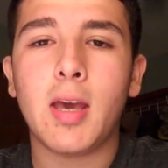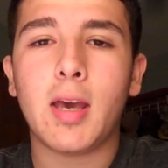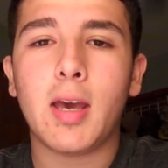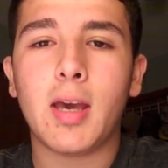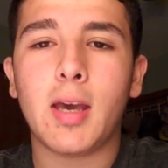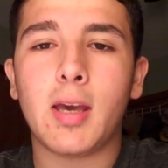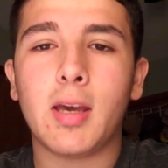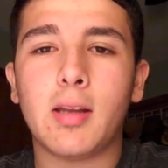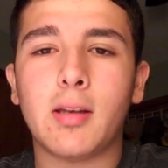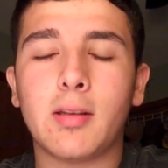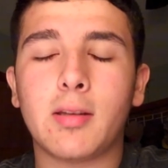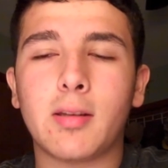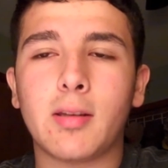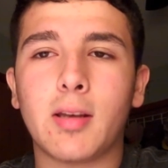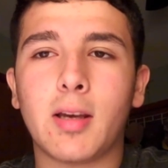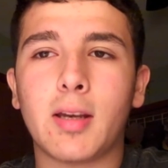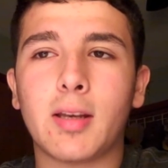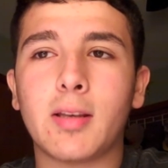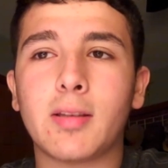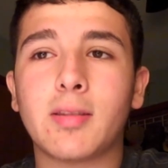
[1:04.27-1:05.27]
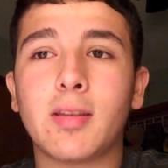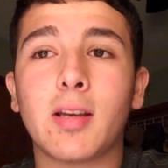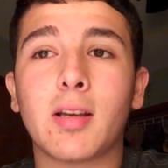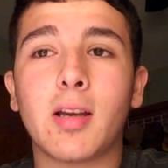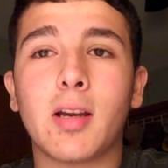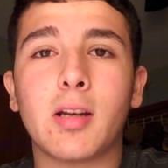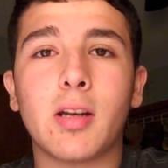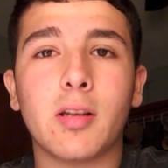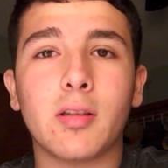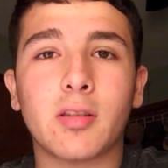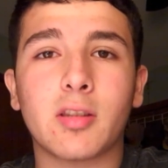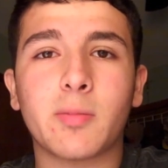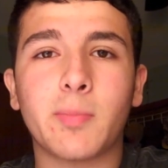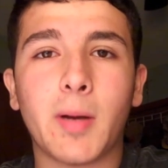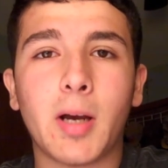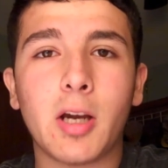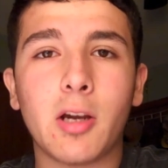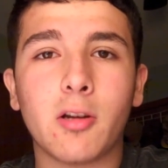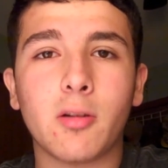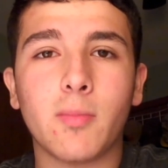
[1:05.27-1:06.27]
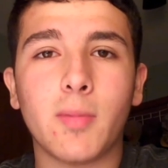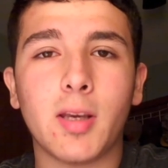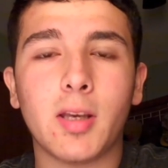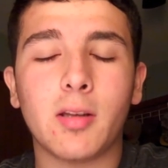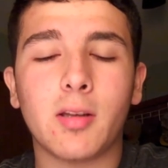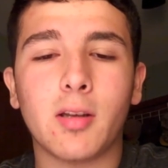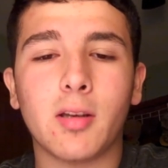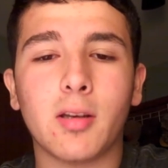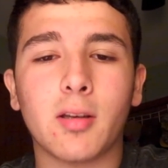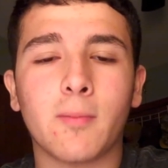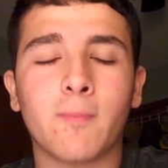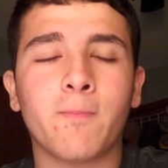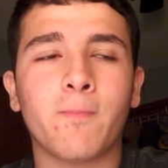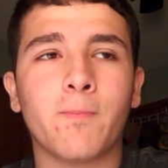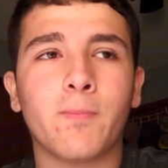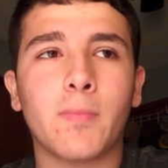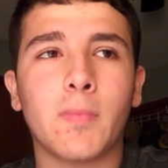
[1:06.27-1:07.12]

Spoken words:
and I guess that kind of inspired me to